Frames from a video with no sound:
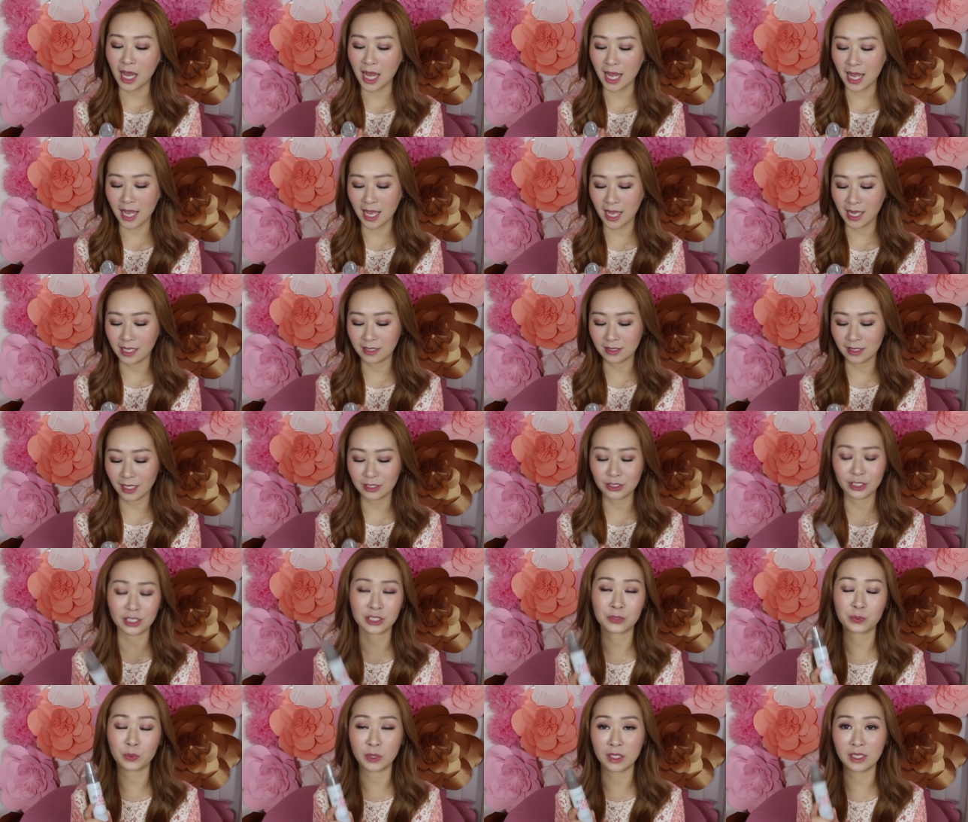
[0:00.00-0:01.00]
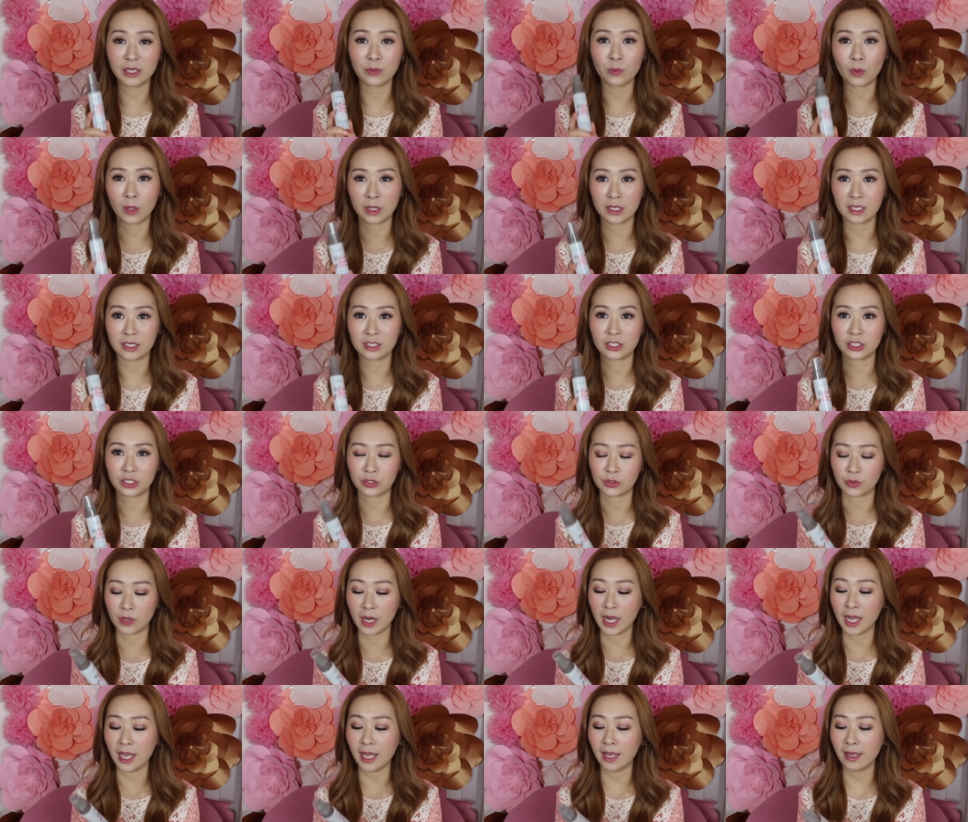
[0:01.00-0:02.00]
and I just really wanted to
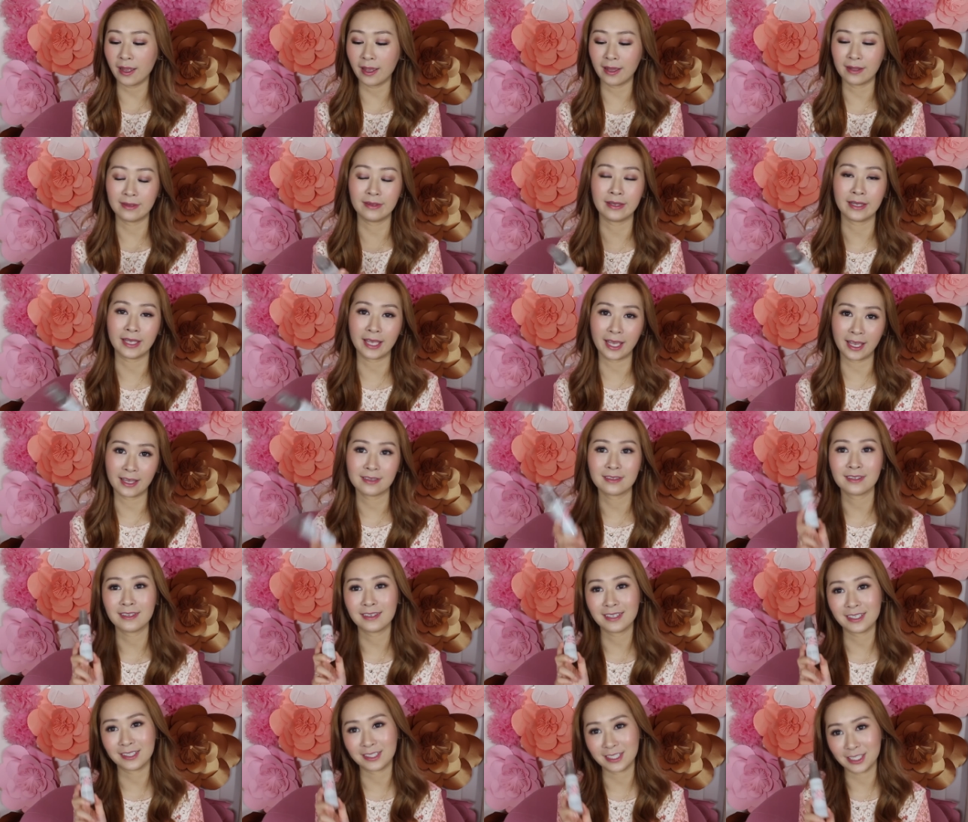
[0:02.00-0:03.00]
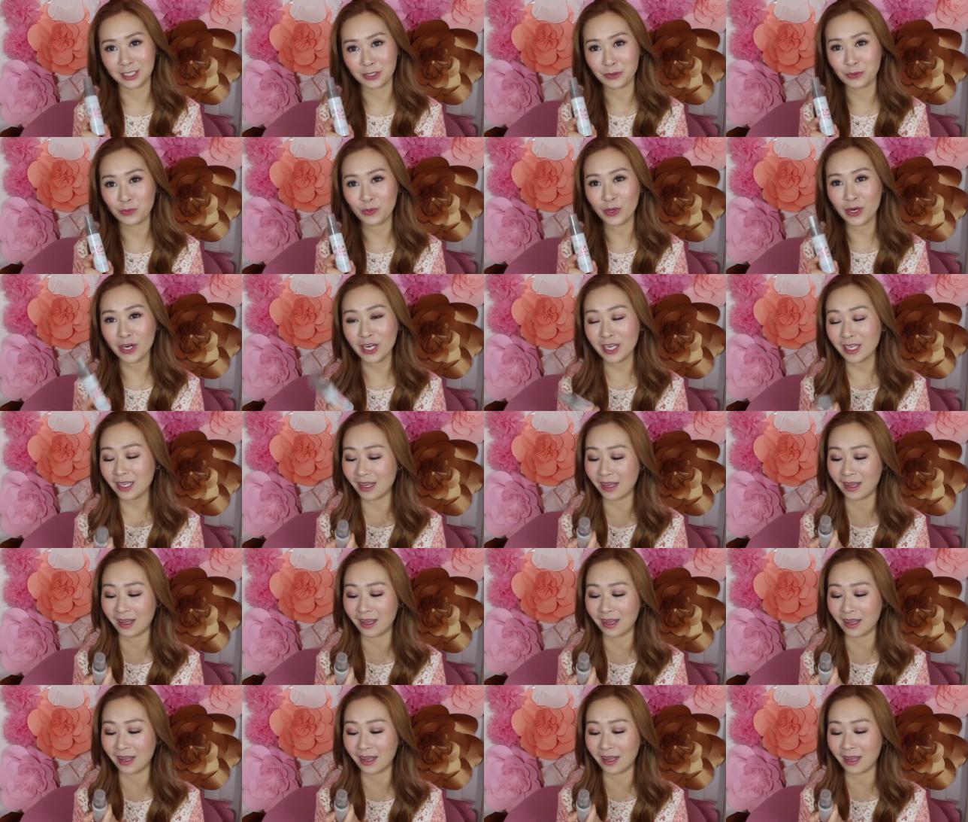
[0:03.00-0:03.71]
try and again it didn't work.